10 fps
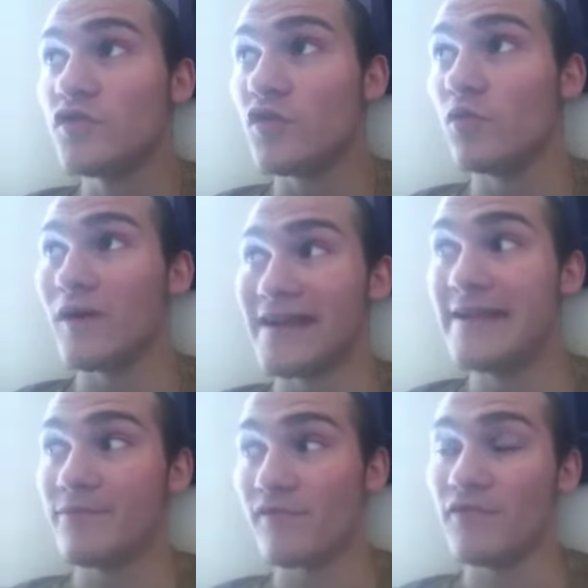to what he
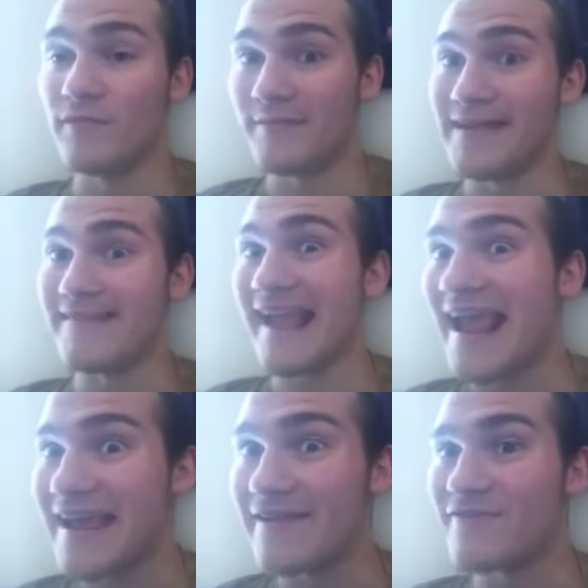presumed to be his
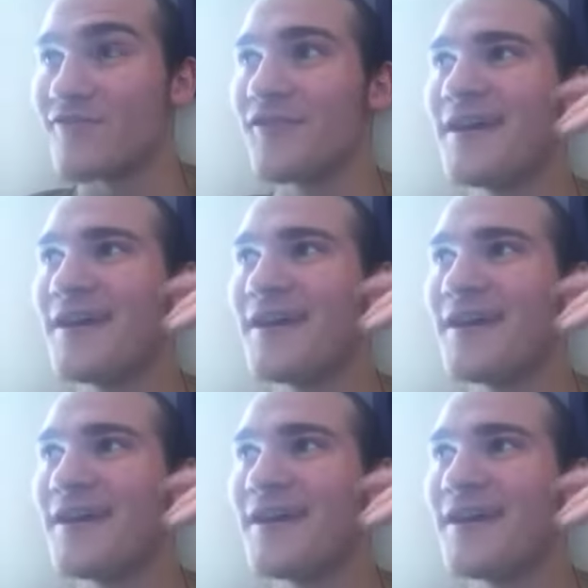age,